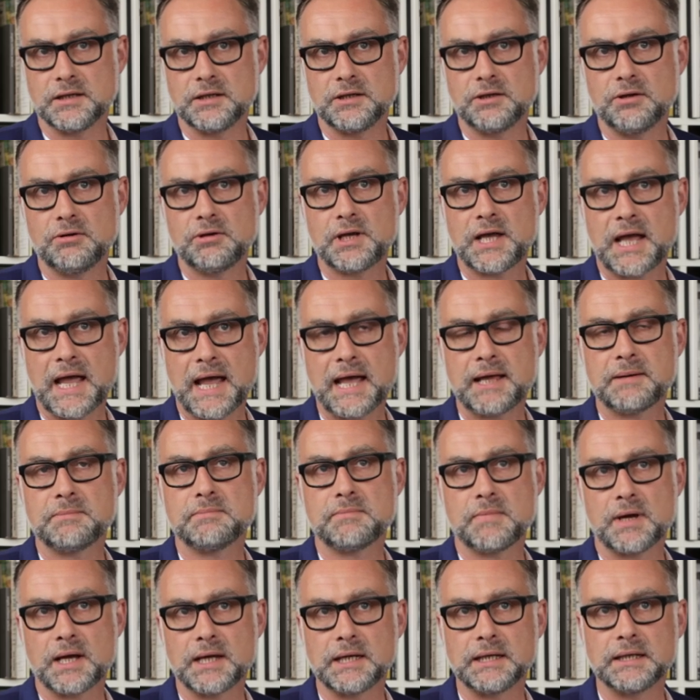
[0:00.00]
that you
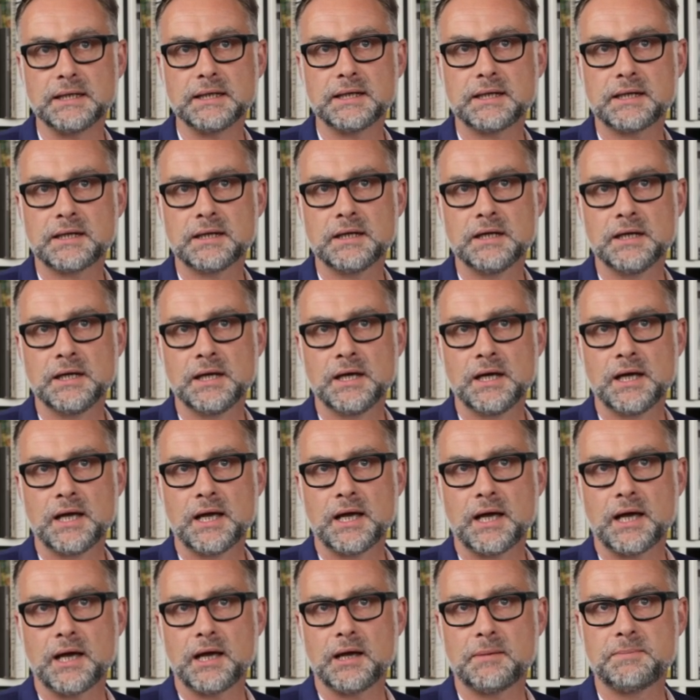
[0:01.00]
can make
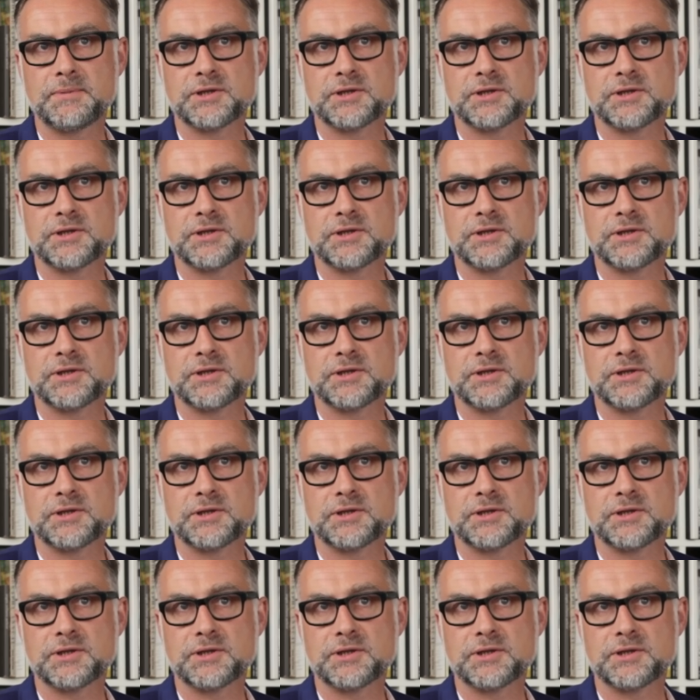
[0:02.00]
Uh,